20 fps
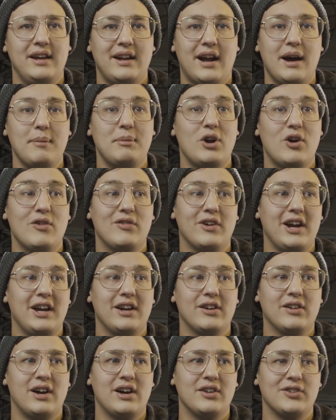And I'm an
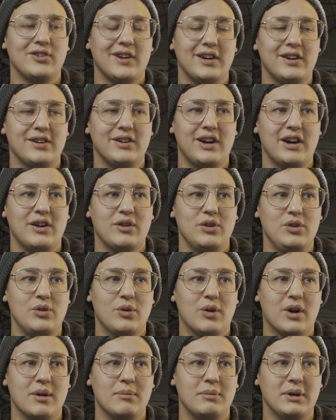overanalyzer. I don't know how
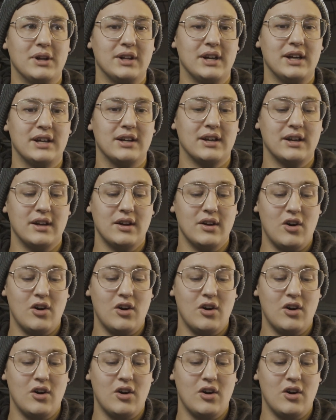you are, but like